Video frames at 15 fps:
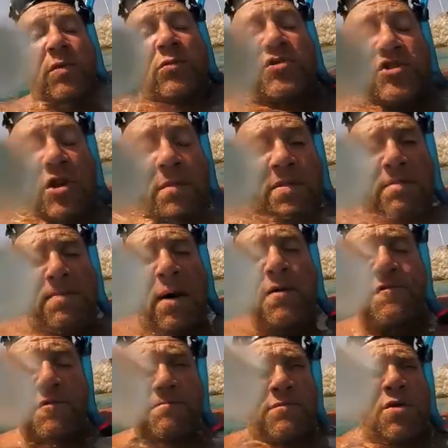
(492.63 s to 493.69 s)
will stop the boat
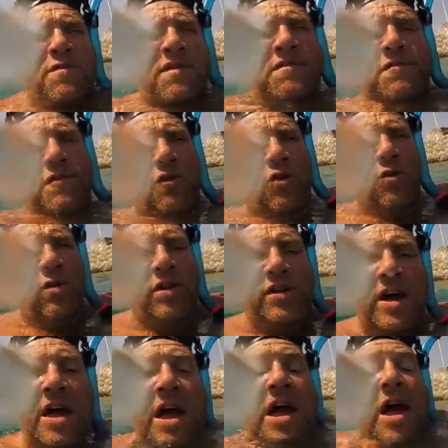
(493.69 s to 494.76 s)
from moving forward
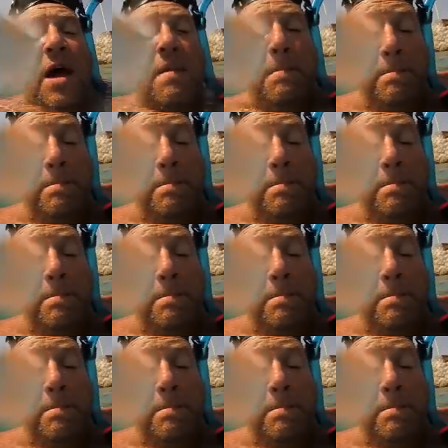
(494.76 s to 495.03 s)
and